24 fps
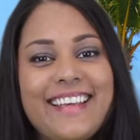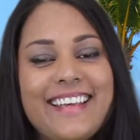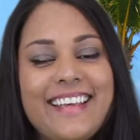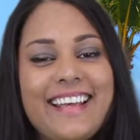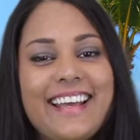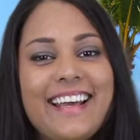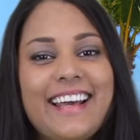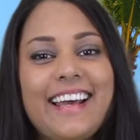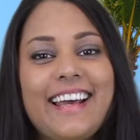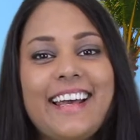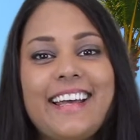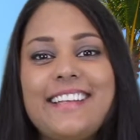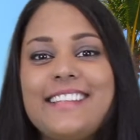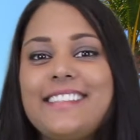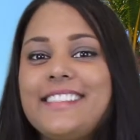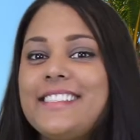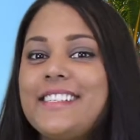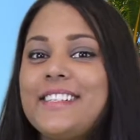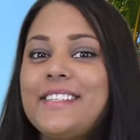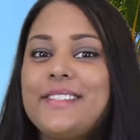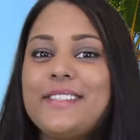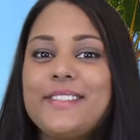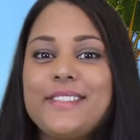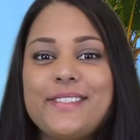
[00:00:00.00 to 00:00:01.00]
Hey
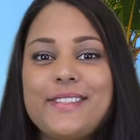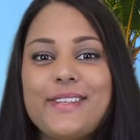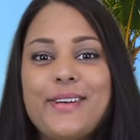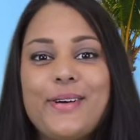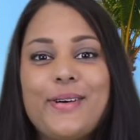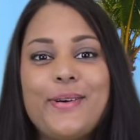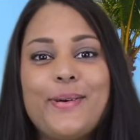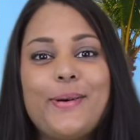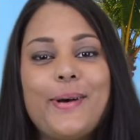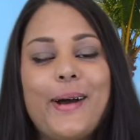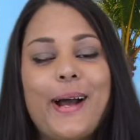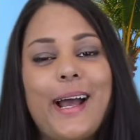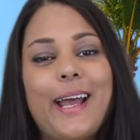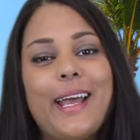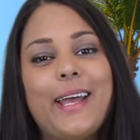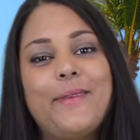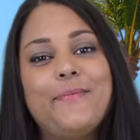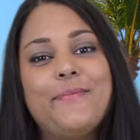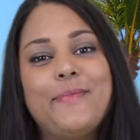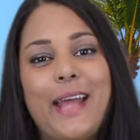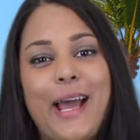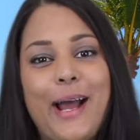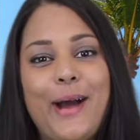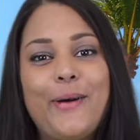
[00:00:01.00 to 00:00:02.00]
guys, so I
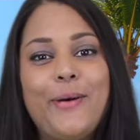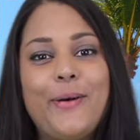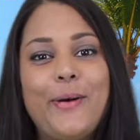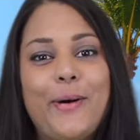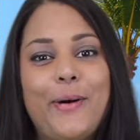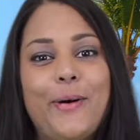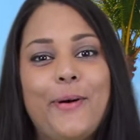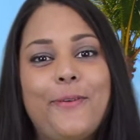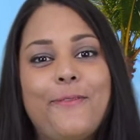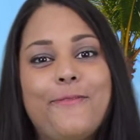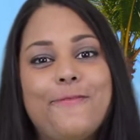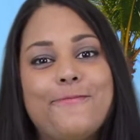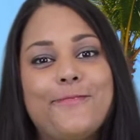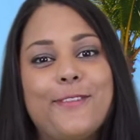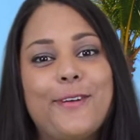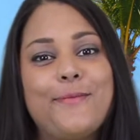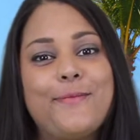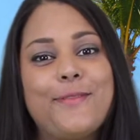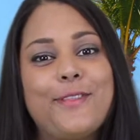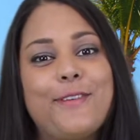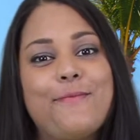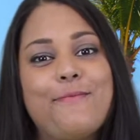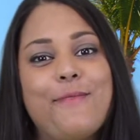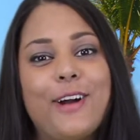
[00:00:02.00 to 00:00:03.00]
am now home
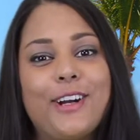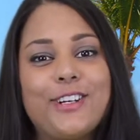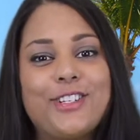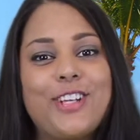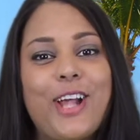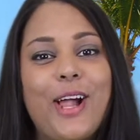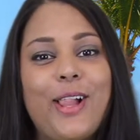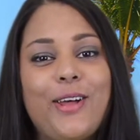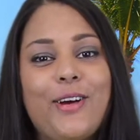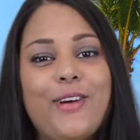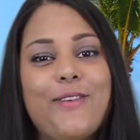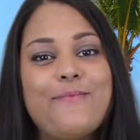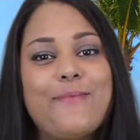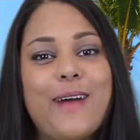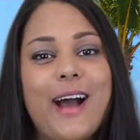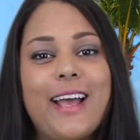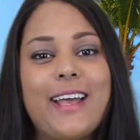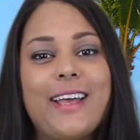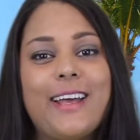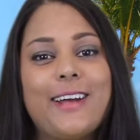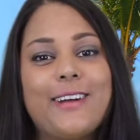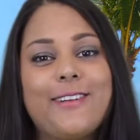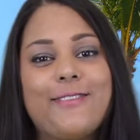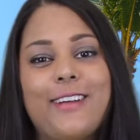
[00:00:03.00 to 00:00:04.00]
from the Barceló
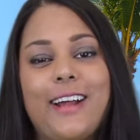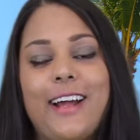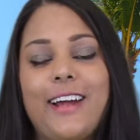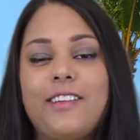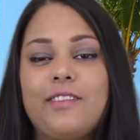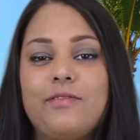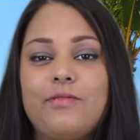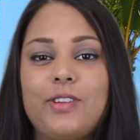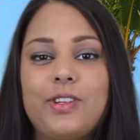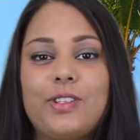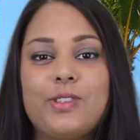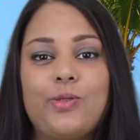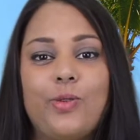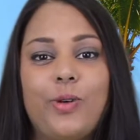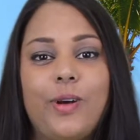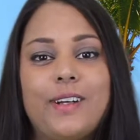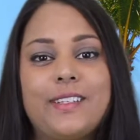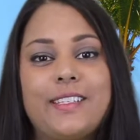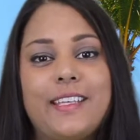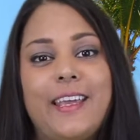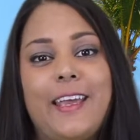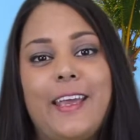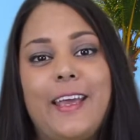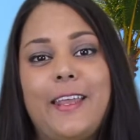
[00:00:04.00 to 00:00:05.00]
Maya Grand
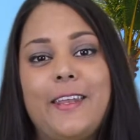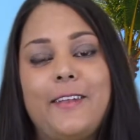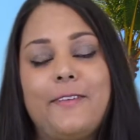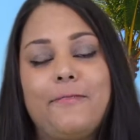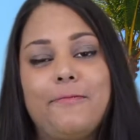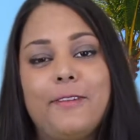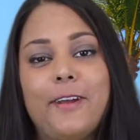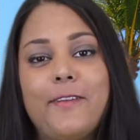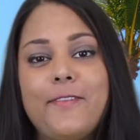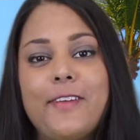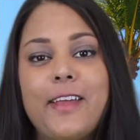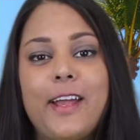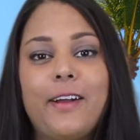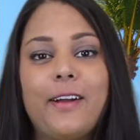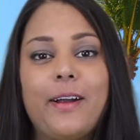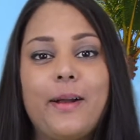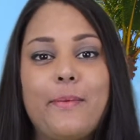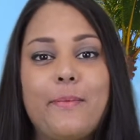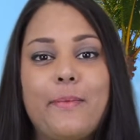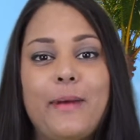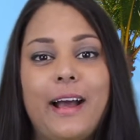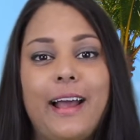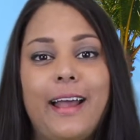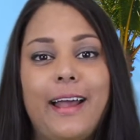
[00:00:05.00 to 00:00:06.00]
Resort in
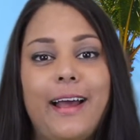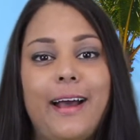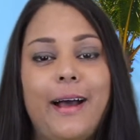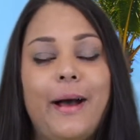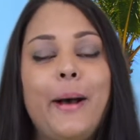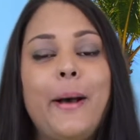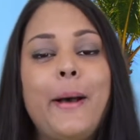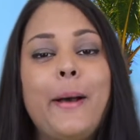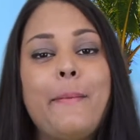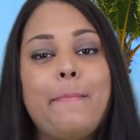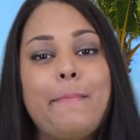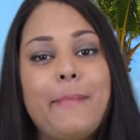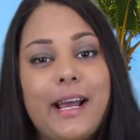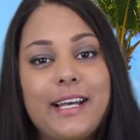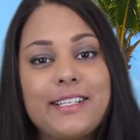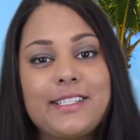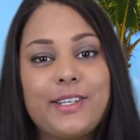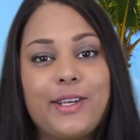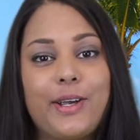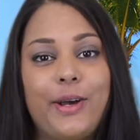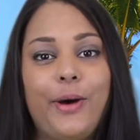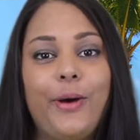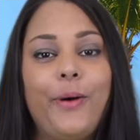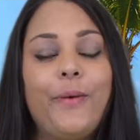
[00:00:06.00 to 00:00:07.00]
Riviera Maya,
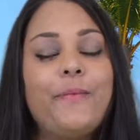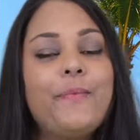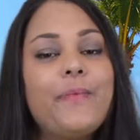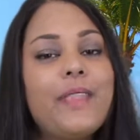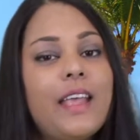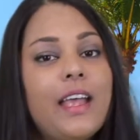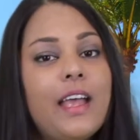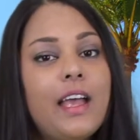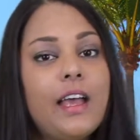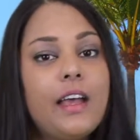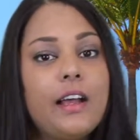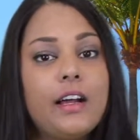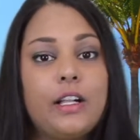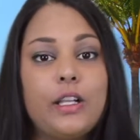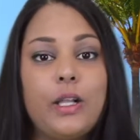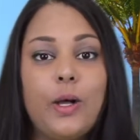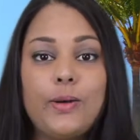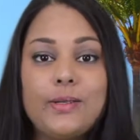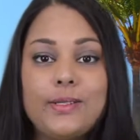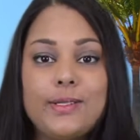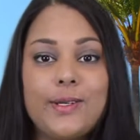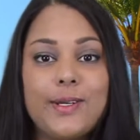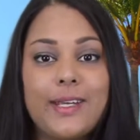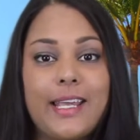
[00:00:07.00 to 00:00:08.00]
Mexico.
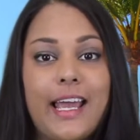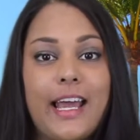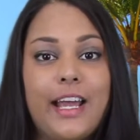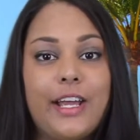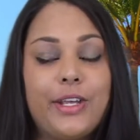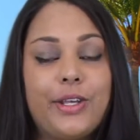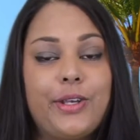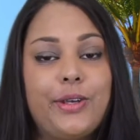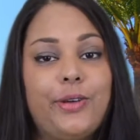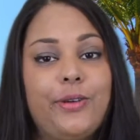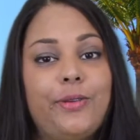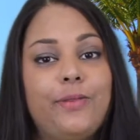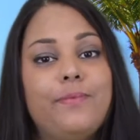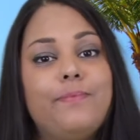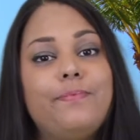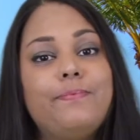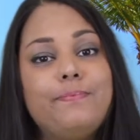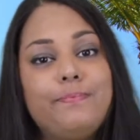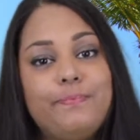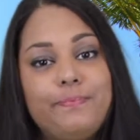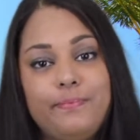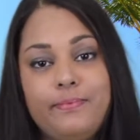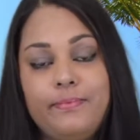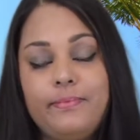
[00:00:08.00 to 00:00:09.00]
Close to
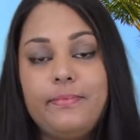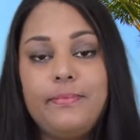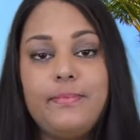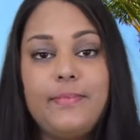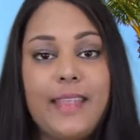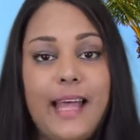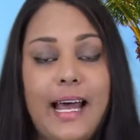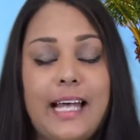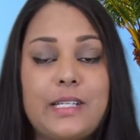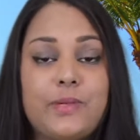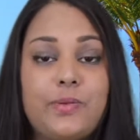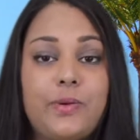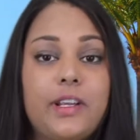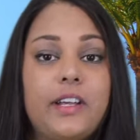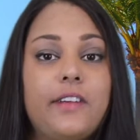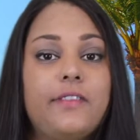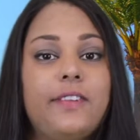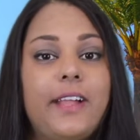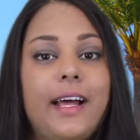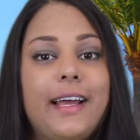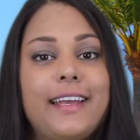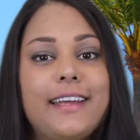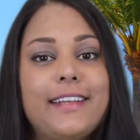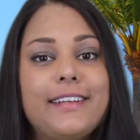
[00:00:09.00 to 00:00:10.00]
Cancun, that's where you
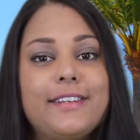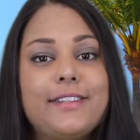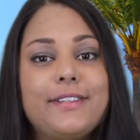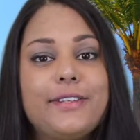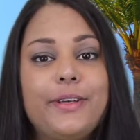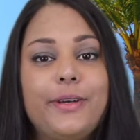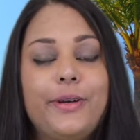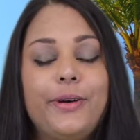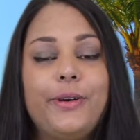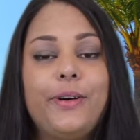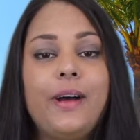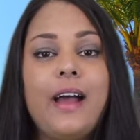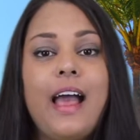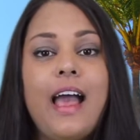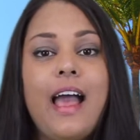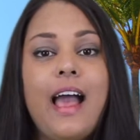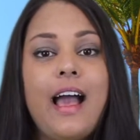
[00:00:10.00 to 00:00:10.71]
fly into.